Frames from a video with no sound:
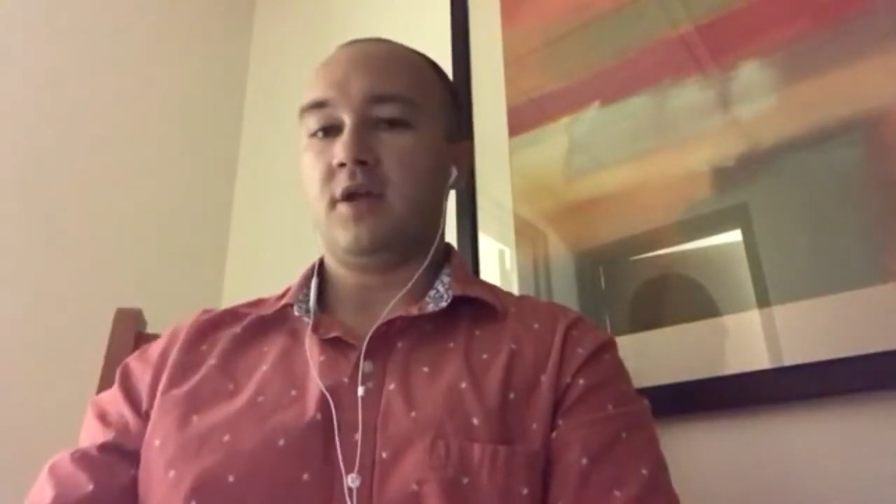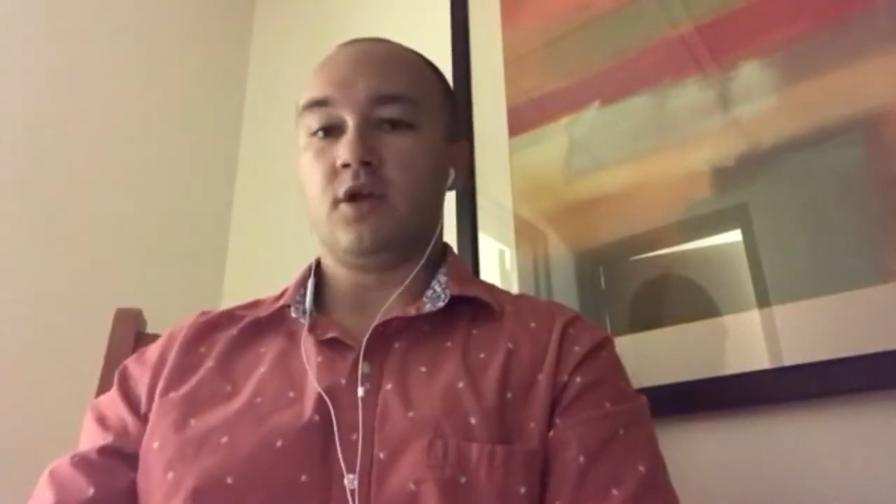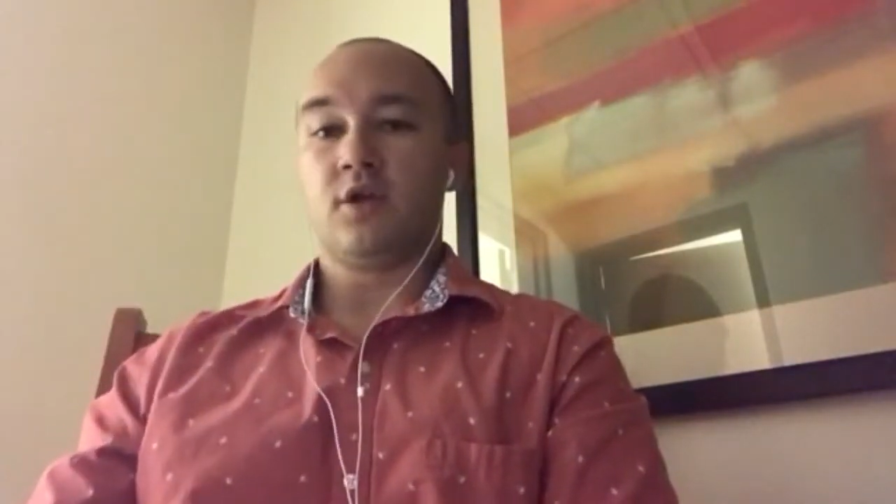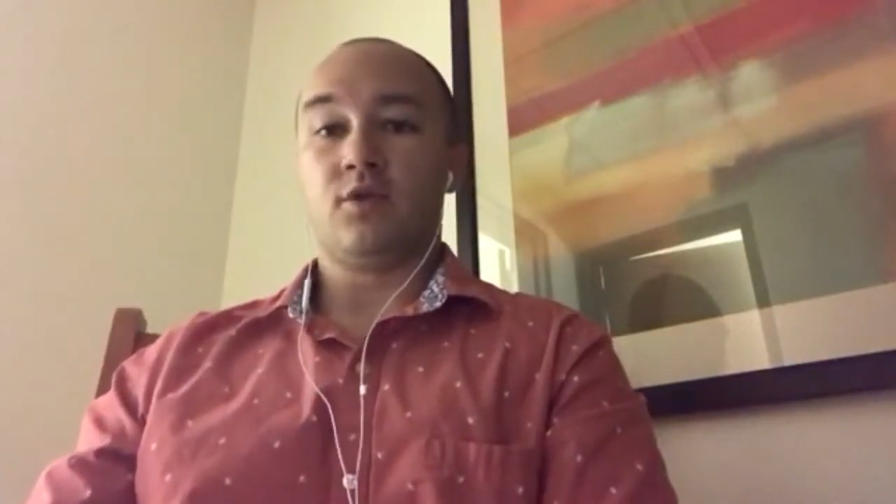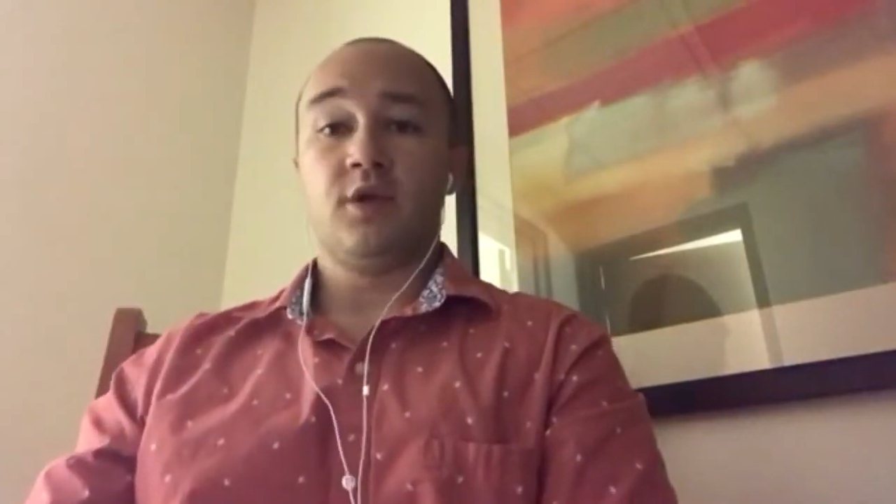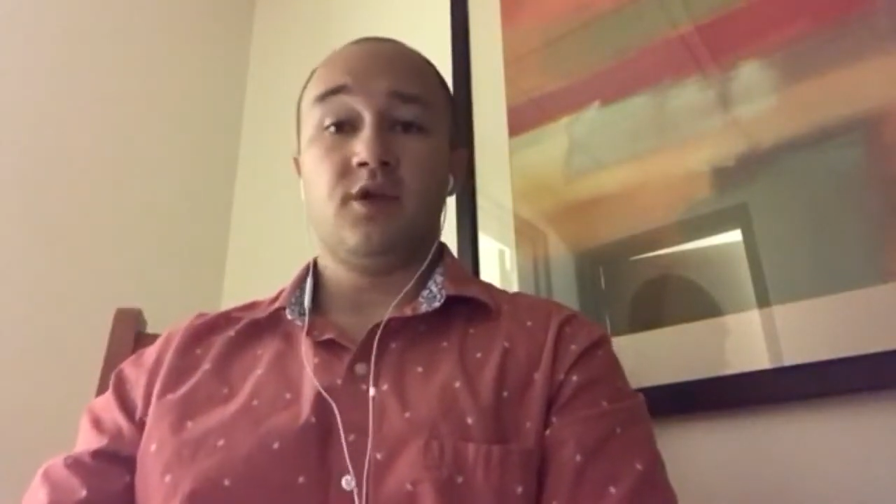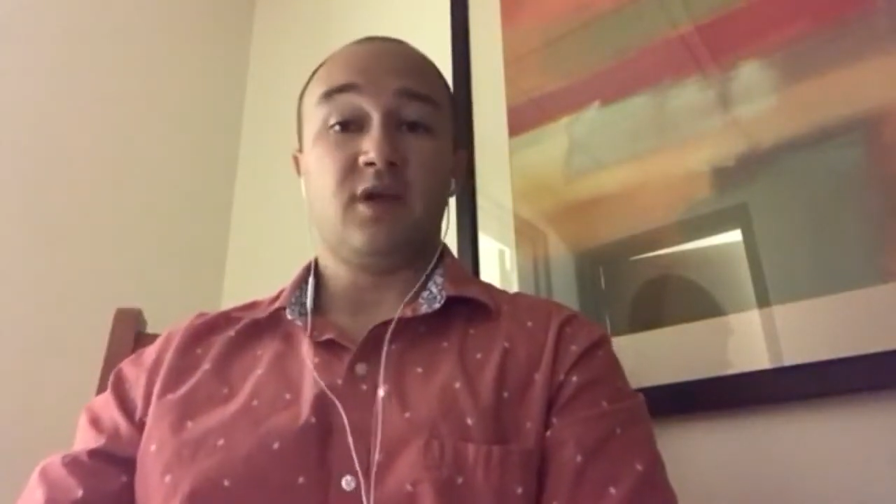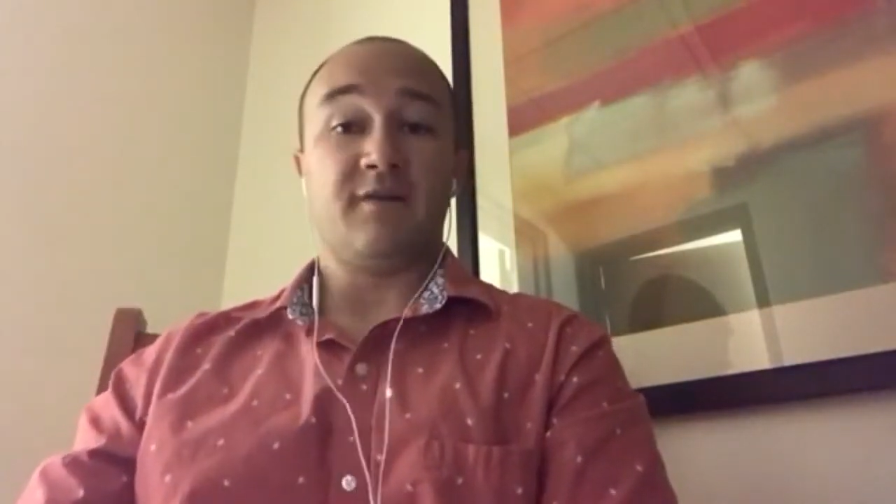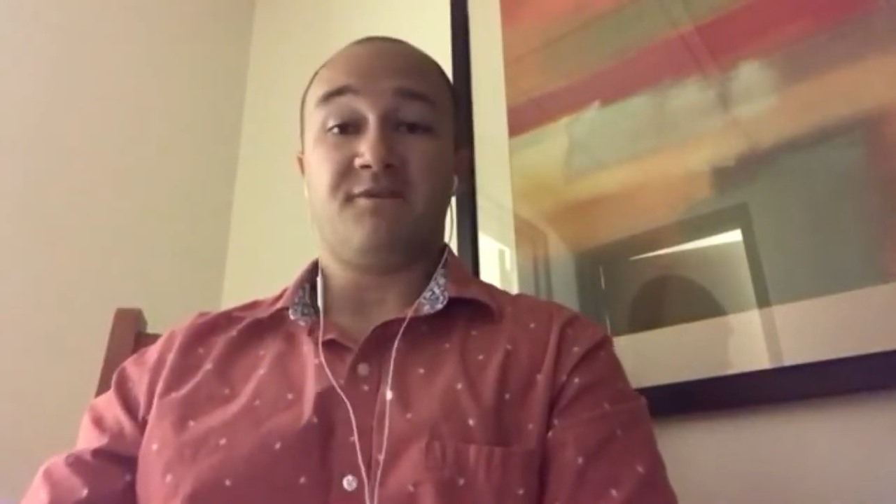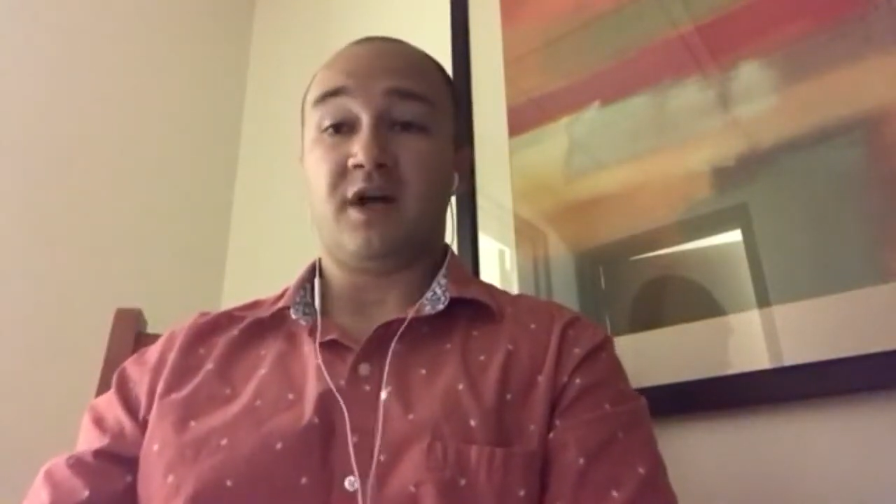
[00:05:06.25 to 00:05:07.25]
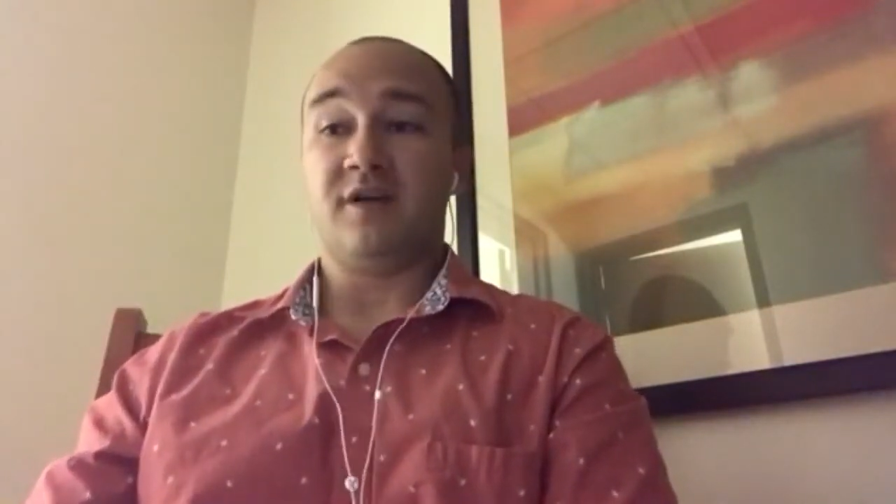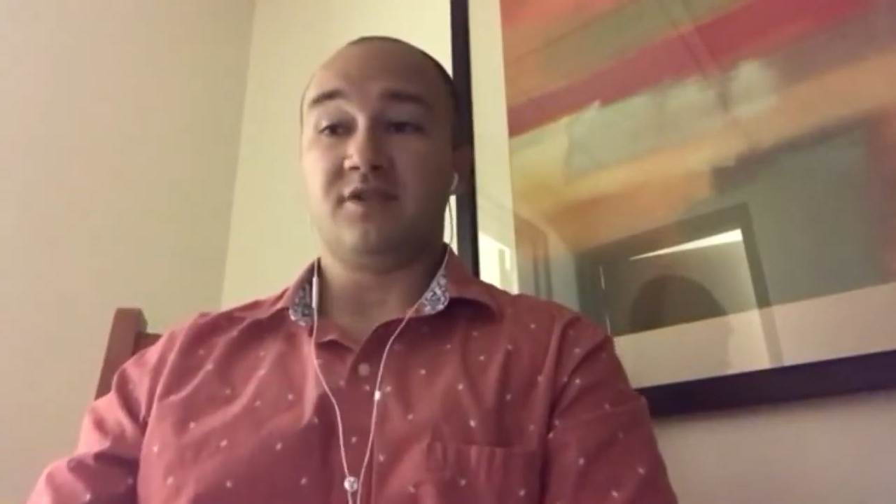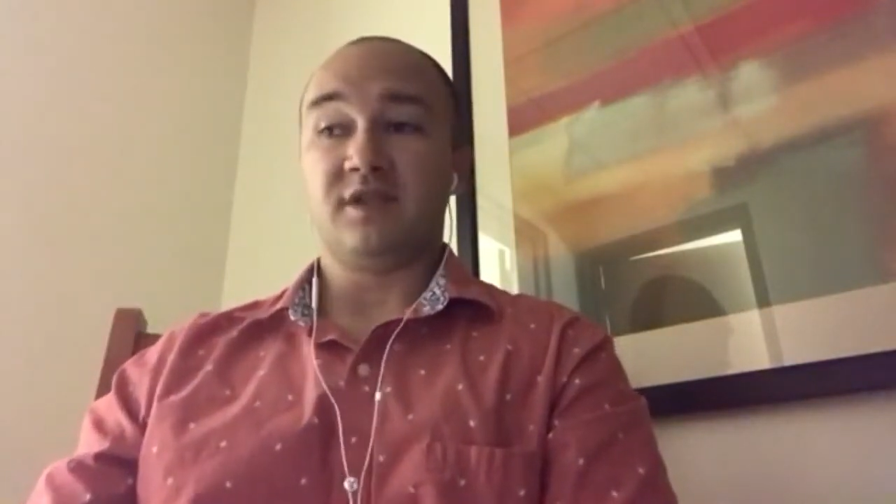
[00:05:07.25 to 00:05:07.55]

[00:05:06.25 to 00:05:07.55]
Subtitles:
of your career, you got five,